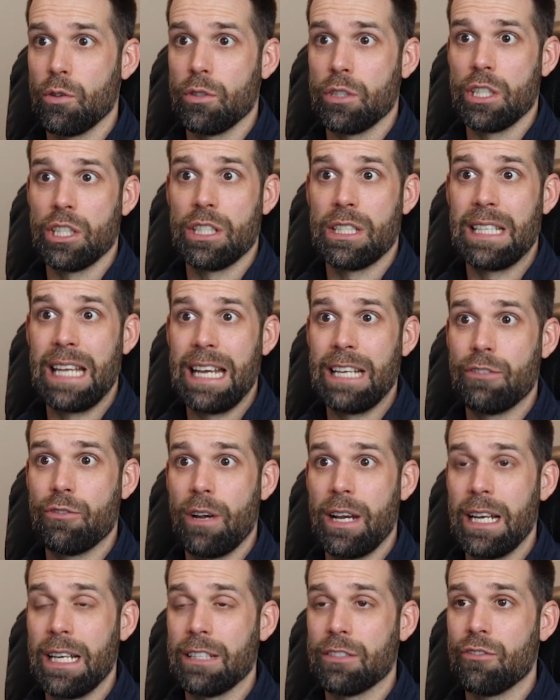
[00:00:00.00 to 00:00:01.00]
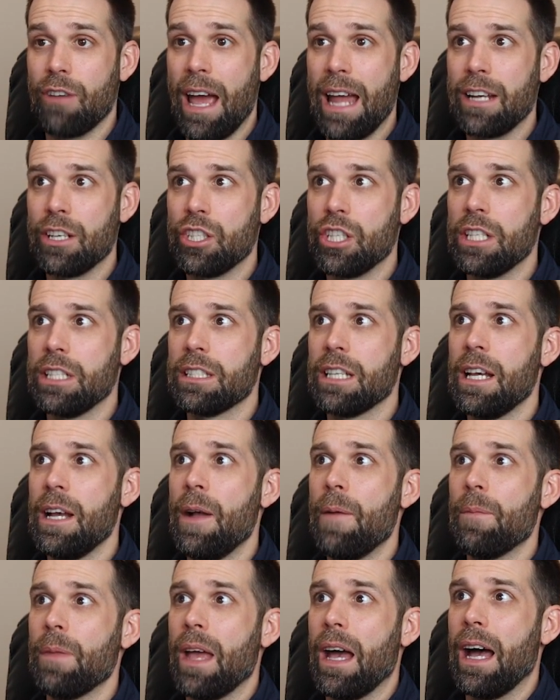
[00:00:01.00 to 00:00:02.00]
or just day trading strategies
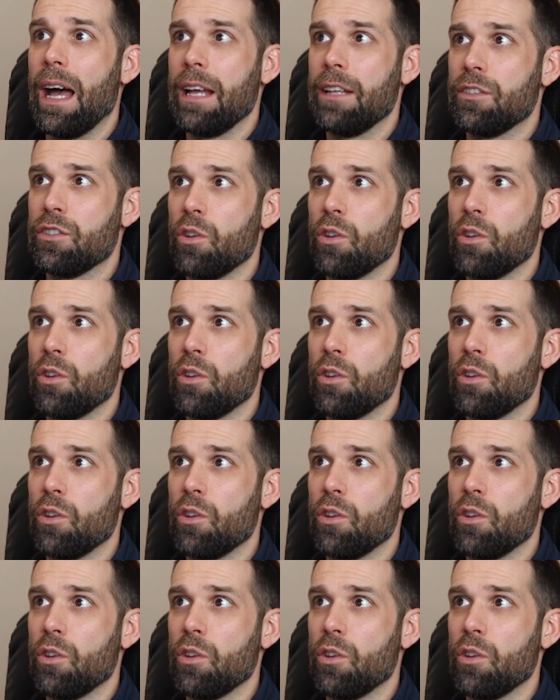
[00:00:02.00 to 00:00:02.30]
and